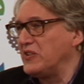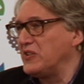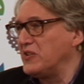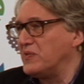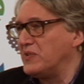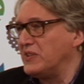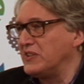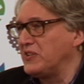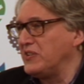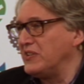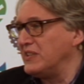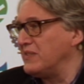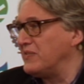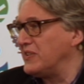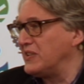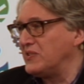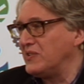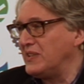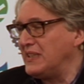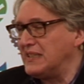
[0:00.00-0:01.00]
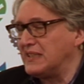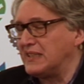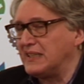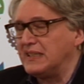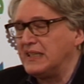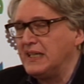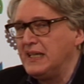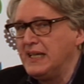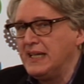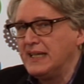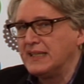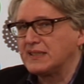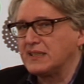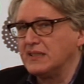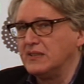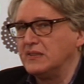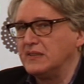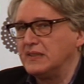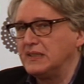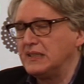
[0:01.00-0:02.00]
you won't, you never do anything.
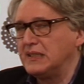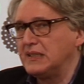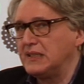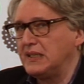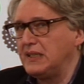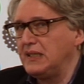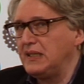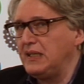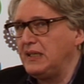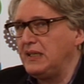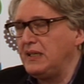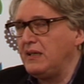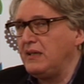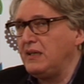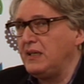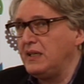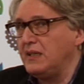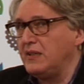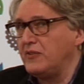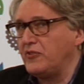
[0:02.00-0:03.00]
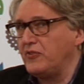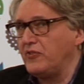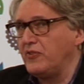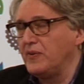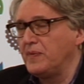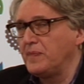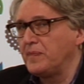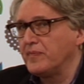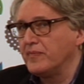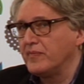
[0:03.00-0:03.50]
So if